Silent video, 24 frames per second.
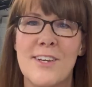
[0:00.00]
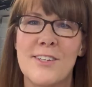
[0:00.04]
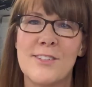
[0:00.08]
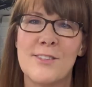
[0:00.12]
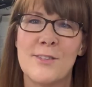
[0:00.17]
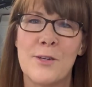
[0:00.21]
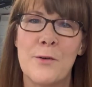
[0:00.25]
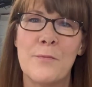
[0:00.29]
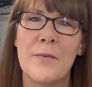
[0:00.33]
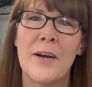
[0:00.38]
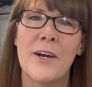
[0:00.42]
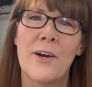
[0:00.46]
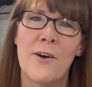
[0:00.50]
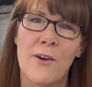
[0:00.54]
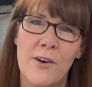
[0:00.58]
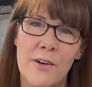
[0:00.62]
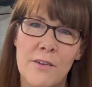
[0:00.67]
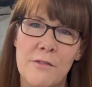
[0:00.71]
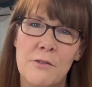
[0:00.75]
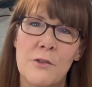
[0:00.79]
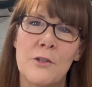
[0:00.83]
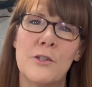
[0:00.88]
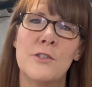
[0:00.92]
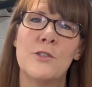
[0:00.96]
So my
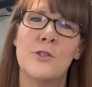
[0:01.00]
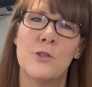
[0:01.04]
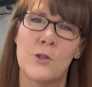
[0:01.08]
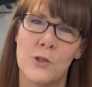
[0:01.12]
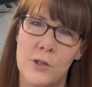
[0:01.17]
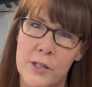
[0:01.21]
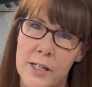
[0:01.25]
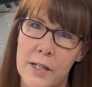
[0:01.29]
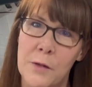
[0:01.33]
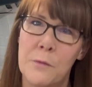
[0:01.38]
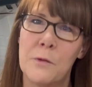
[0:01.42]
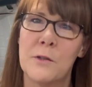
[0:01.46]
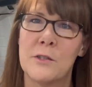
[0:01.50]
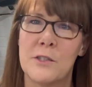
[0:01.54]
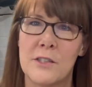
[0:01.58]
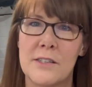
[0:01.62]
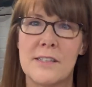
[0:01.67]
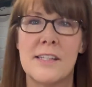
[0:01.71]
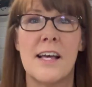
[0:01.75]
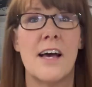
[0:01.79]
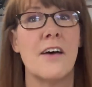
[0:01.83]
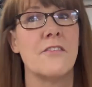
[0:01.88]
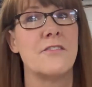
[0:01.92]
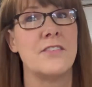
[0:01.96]
carnivore journey will
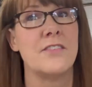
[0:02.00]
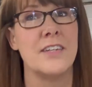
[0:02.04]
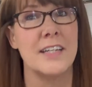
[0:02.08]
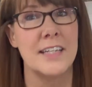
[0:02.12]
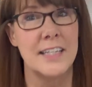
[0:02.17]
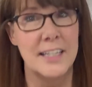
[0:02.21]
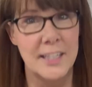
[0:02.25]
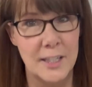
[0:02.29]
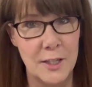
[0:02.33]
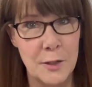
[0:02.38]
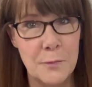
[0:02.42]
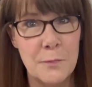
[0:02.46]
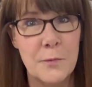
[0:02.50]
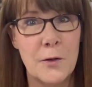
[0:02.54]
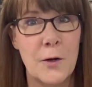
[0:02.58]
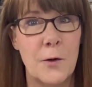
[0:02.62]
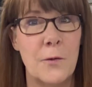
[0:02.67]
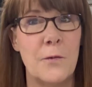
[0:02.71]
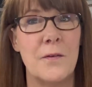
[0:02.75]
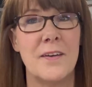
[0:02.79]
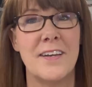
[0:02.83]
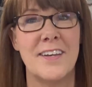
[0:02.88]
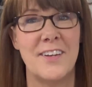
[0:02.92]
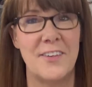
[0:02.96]
just have to keep
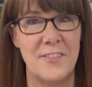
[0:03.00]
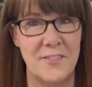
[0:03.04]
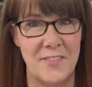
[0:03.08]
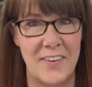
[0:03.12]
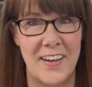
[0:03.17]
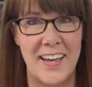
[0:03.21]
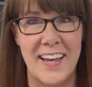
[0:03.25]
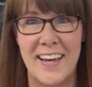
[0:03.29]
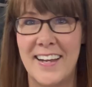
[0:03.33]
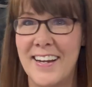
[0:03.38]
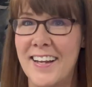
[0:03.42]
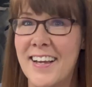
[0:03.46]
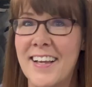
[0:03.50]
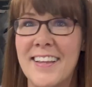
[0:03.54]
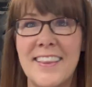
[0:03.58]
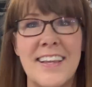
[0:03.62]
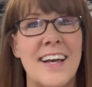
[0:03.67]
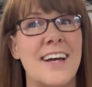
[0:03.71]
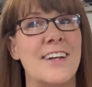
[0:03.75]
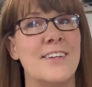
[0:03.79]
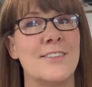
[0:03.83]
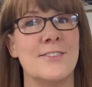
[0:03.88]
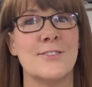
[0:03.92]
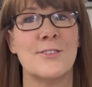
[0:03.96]
going in a van, and
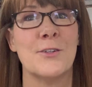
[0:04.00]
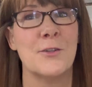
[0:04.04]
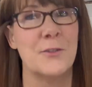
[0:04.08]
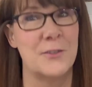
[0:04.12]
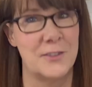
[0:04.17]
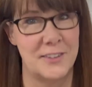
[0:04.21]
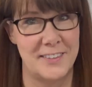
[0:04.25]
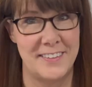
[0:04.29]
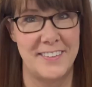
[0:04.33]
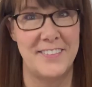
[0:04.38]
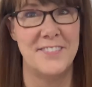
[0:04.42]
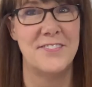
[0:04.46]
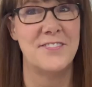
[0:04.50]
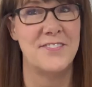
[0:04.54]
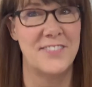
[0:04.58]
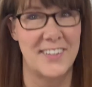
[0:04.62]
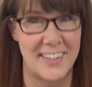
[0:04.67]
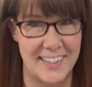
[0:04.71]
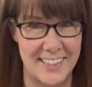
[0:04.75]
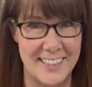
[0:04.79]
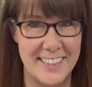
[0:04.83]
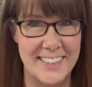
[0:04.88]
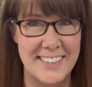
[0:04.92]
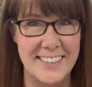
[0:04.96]
that is totally
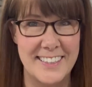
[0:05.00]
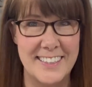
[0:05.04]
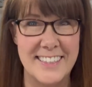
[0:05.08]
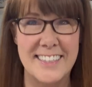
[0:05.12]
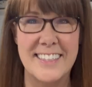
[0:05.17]
fine.